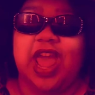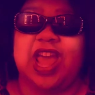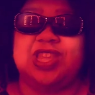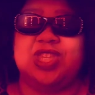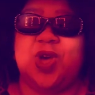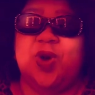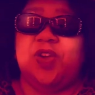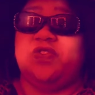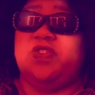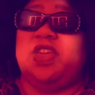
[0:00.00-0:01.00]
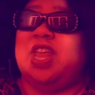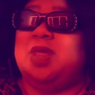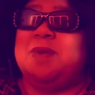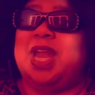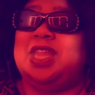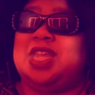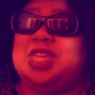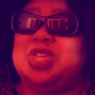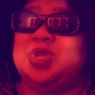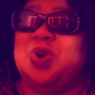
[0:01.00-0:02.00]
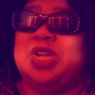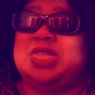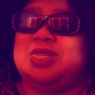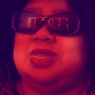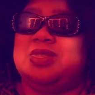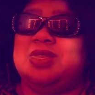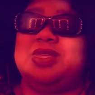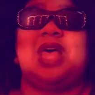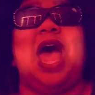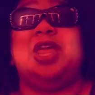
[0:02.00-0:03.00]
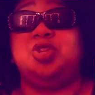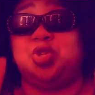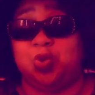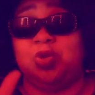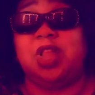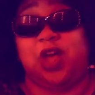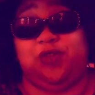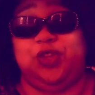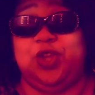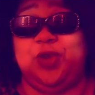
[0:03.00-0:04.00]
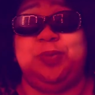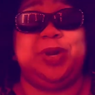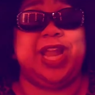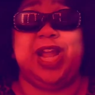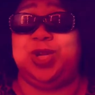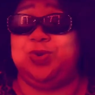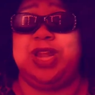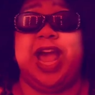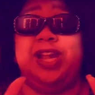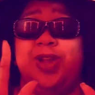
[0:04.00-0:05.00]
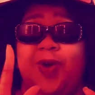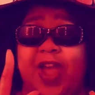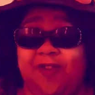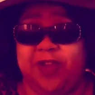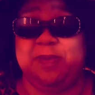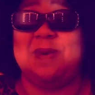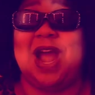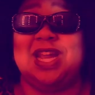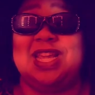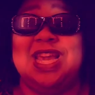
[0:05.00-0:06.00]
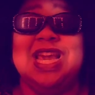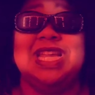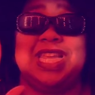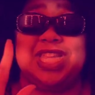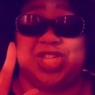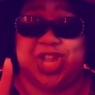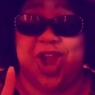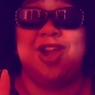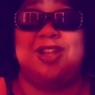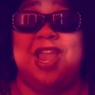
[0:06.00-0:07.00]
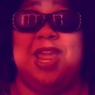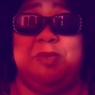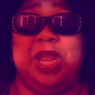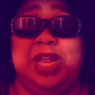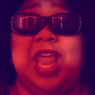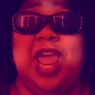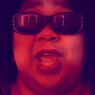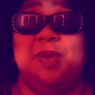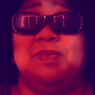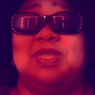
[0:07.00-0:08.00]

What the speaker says: and so if anybody in the Discord sees this, I do love you, but I do not know everybody to start naming names.